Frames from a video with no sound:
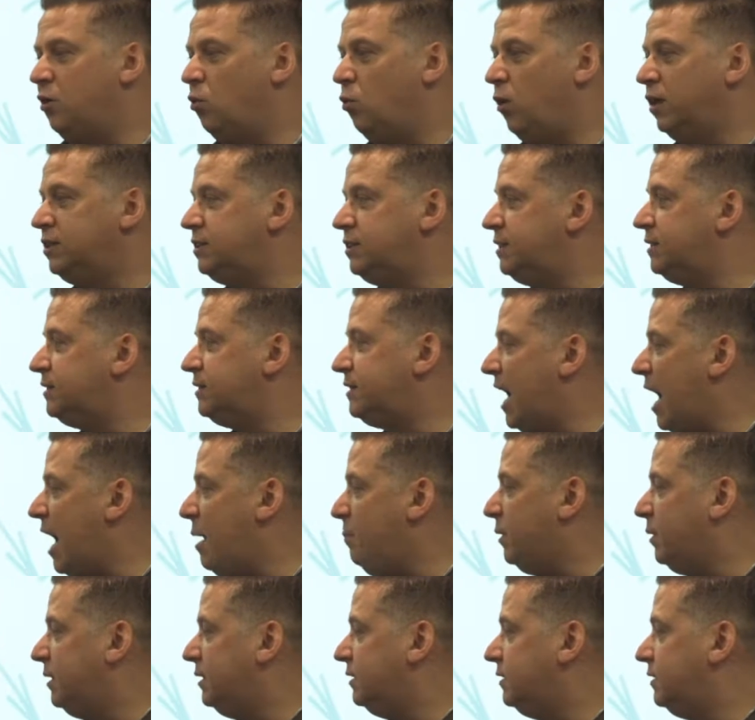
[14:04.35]
Once this
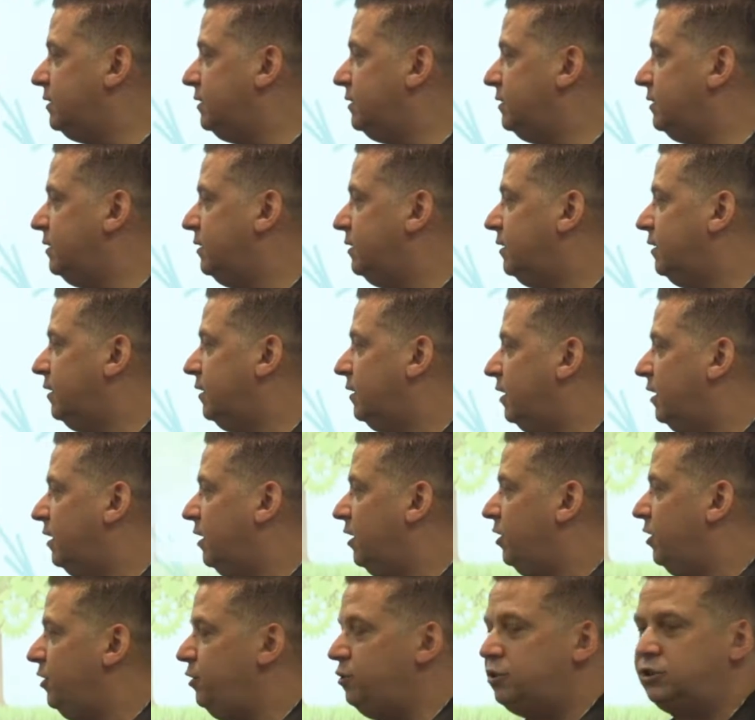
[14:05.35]
happens,
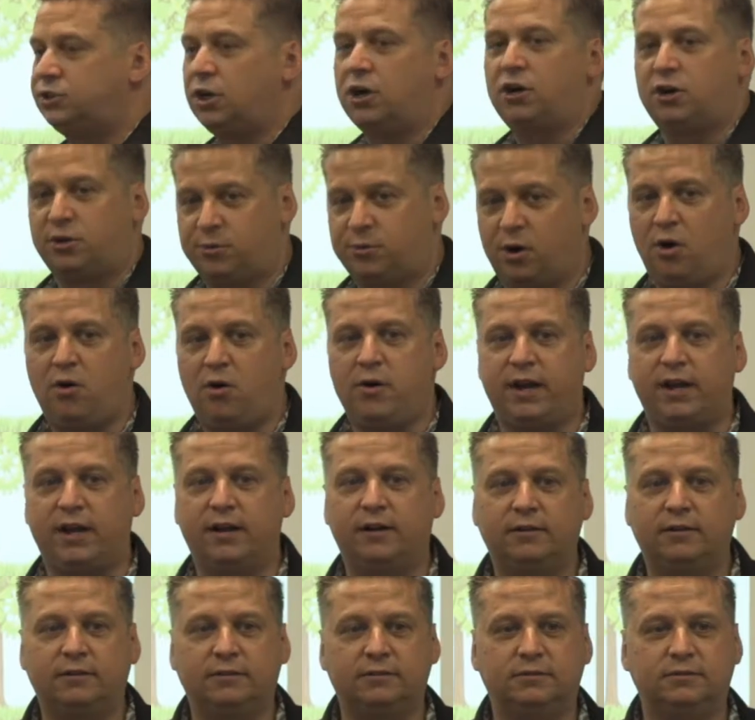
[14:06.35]
you start growing
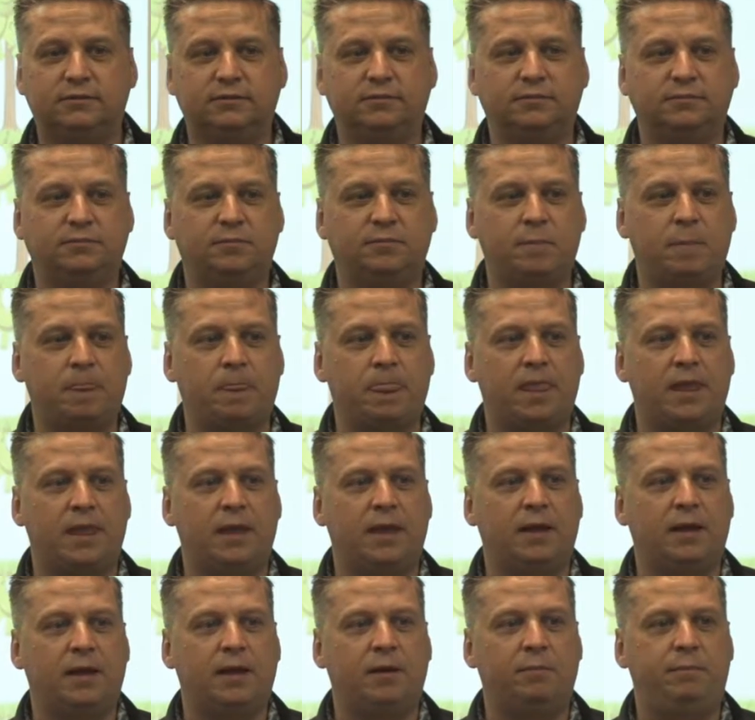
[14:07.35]

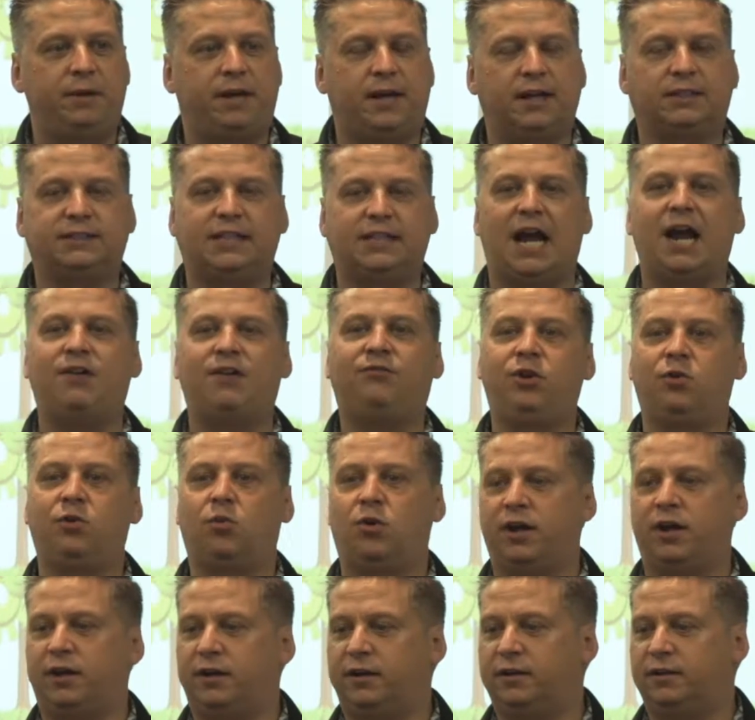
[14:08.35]
because
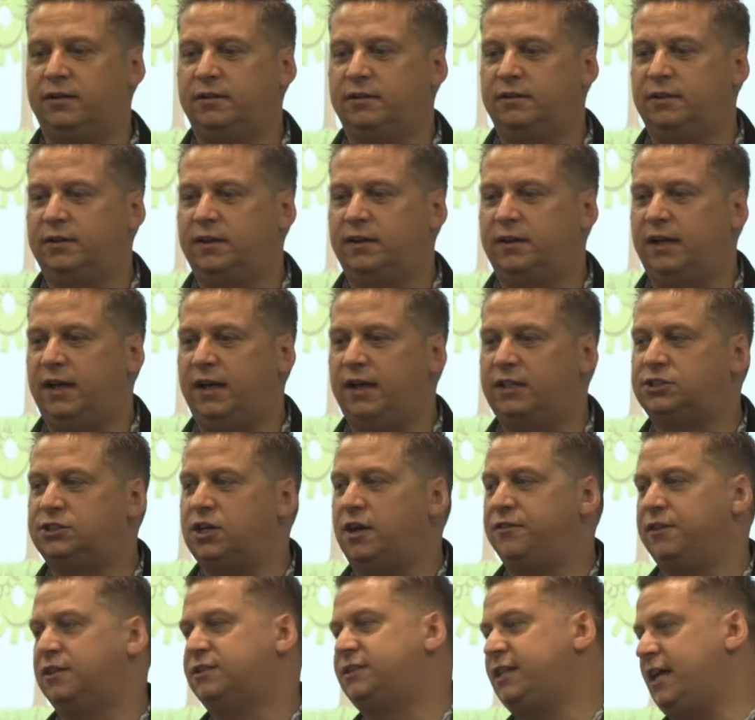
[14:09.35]
everyone is
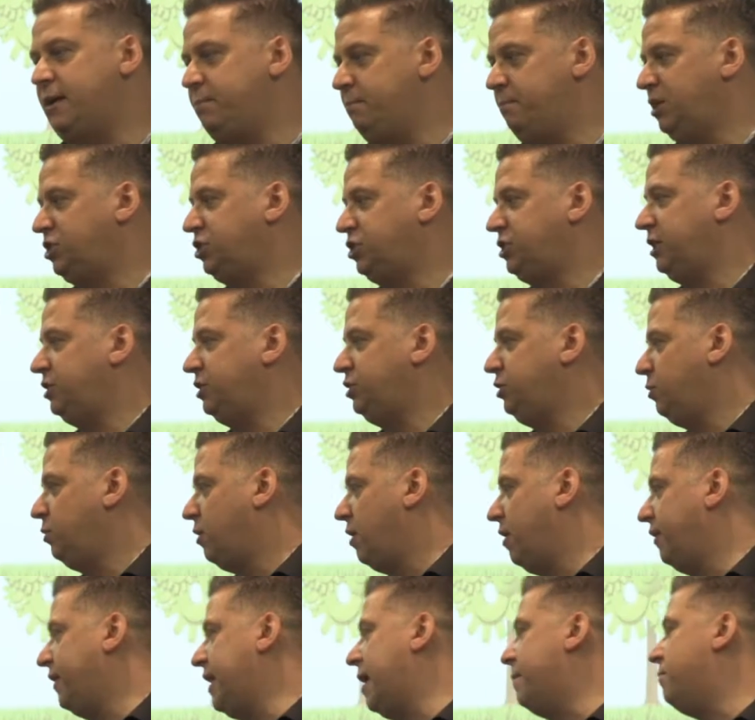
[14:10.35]
on the same mission as you are
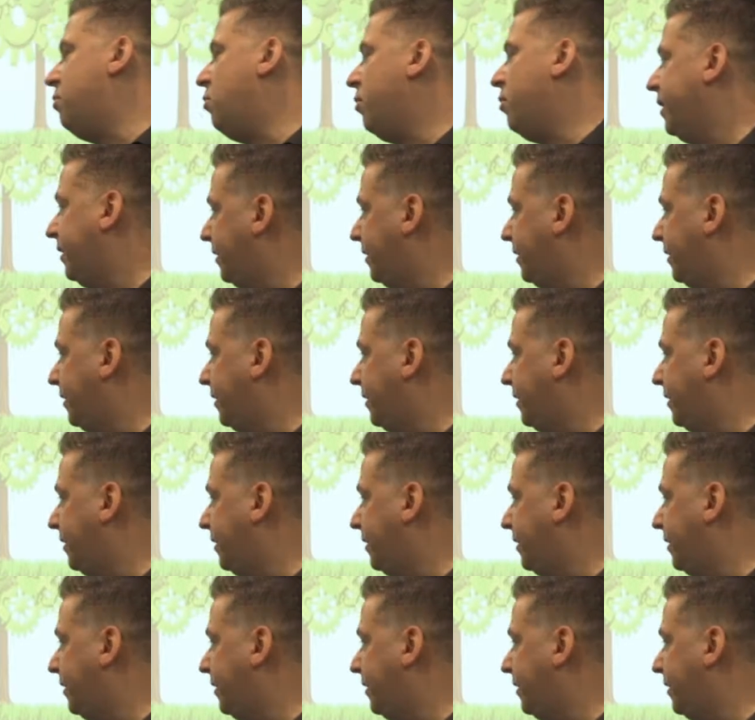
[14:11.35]
at that point.